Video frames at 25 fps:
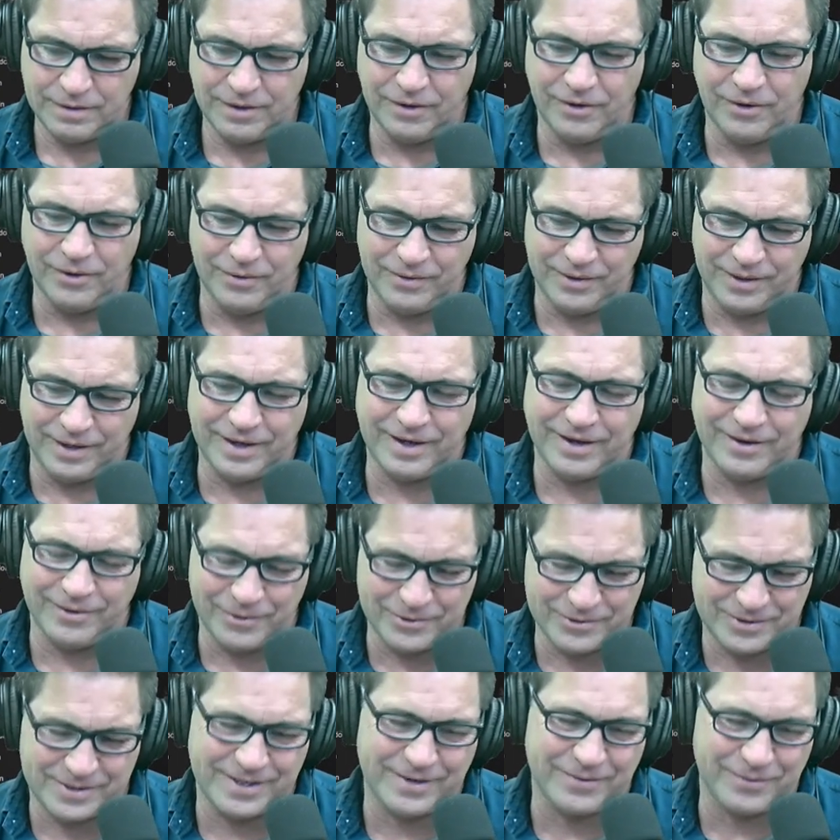Oh yeah,
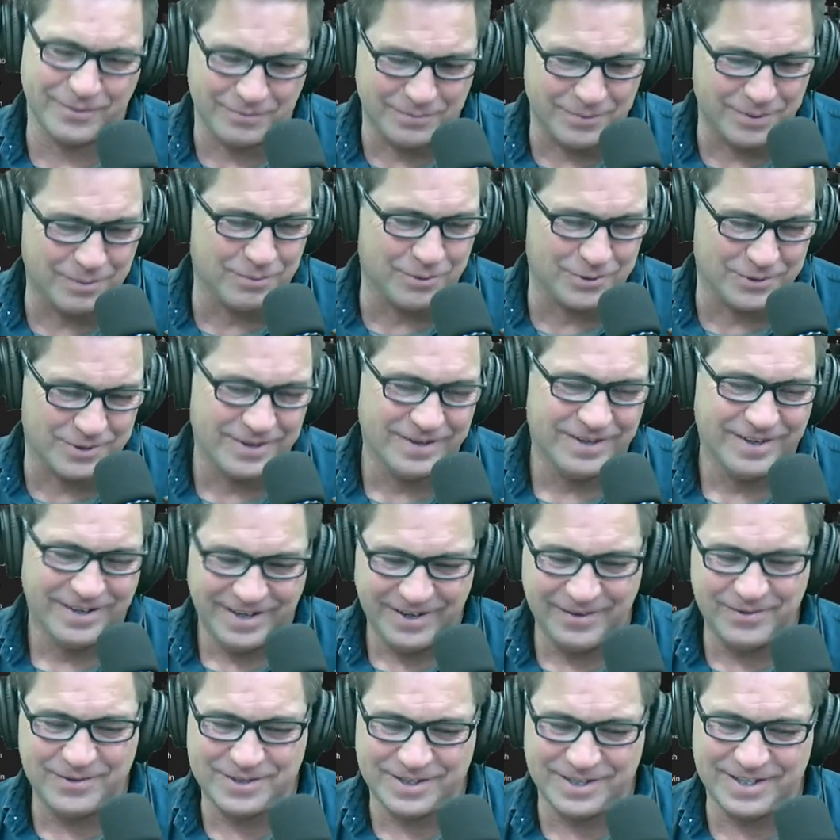Jose remembers.
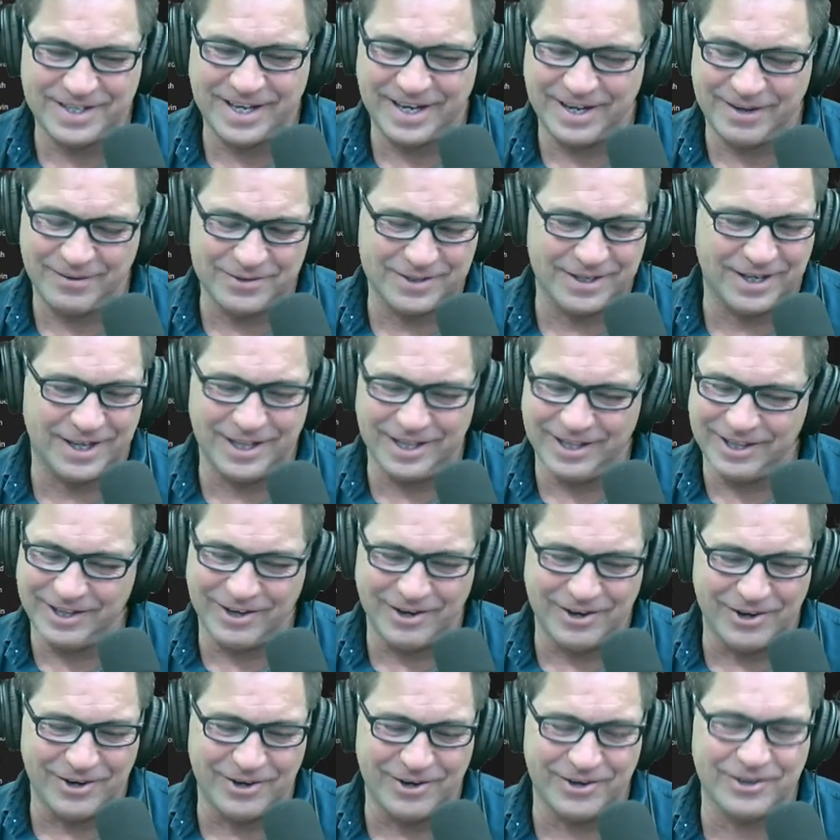He was in that. It was a
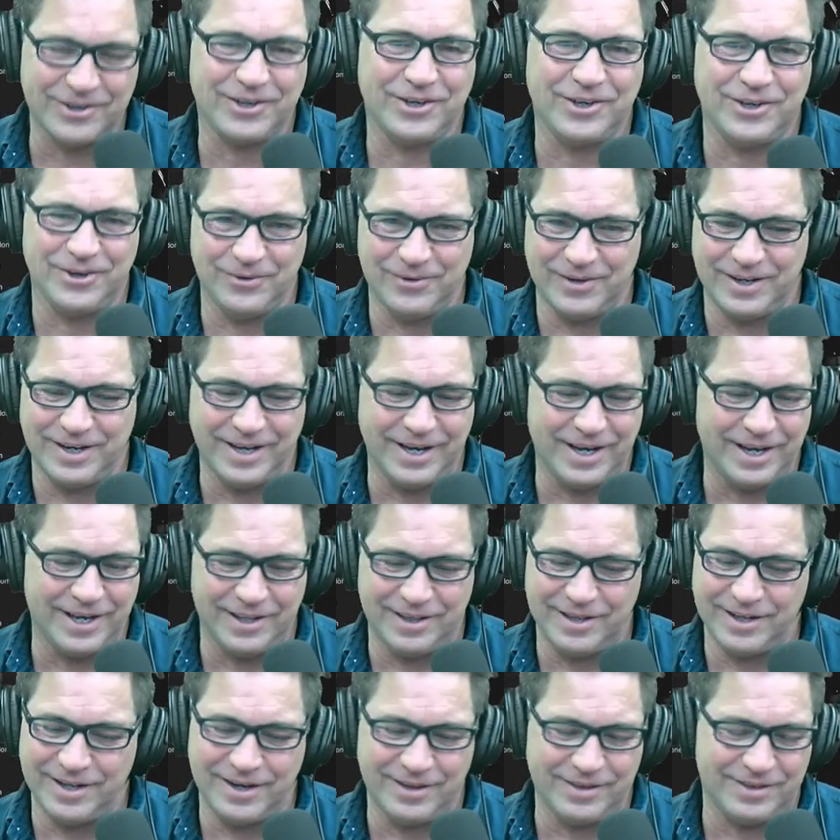long Q and A,
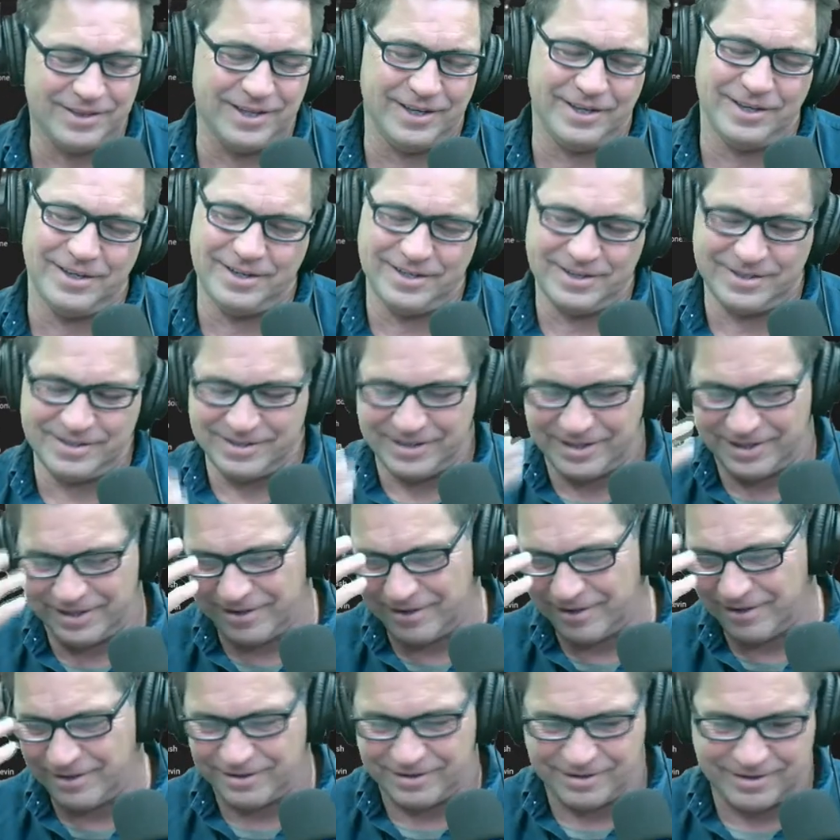and then at the end, it's like,
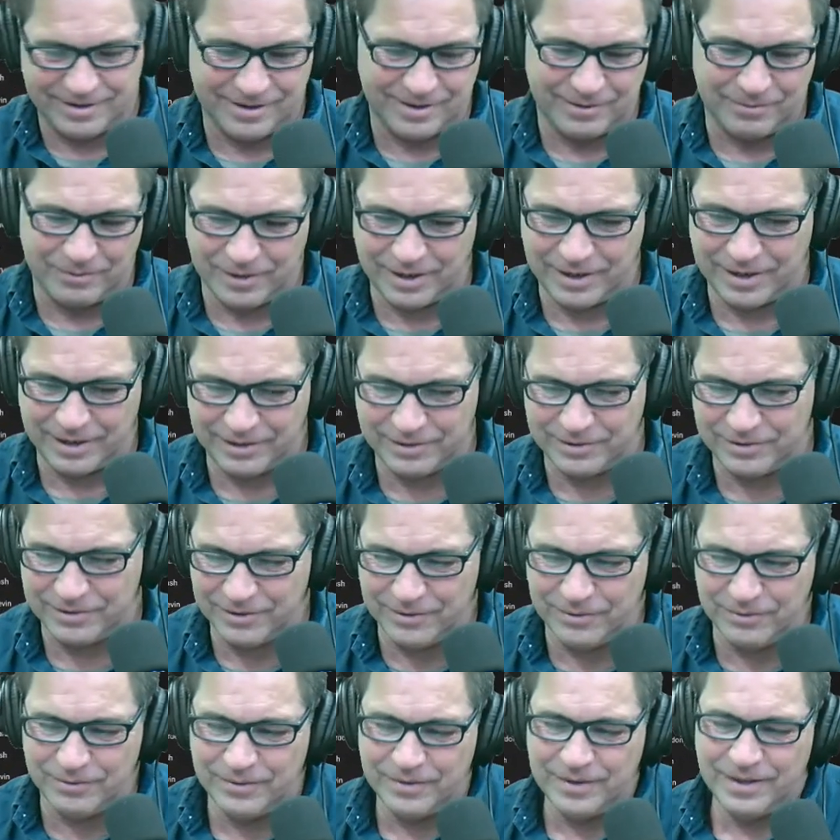oh god, what did I
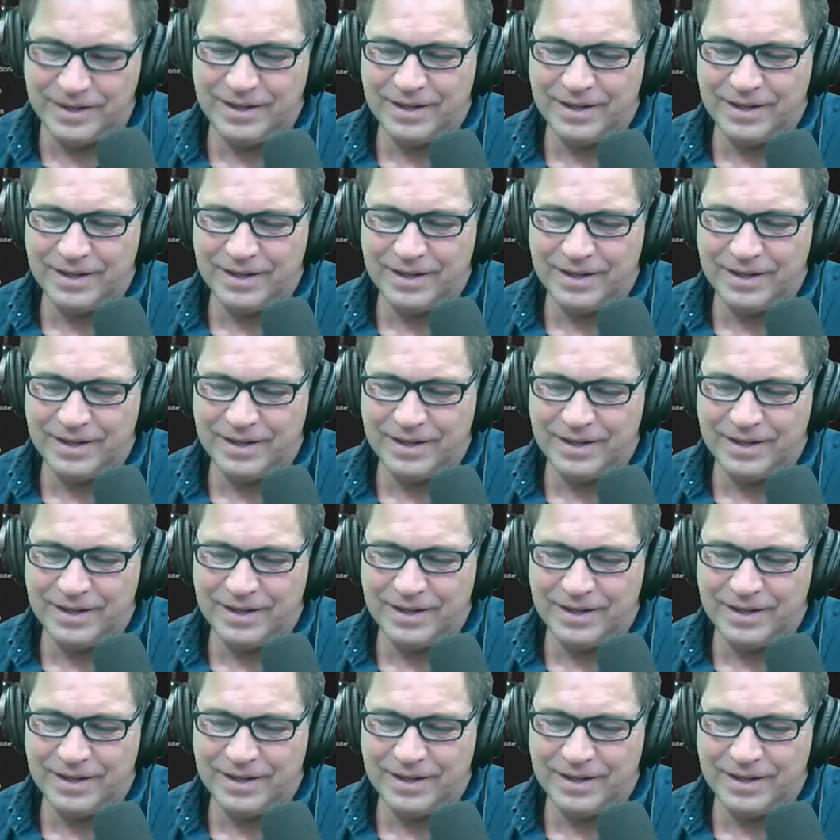do?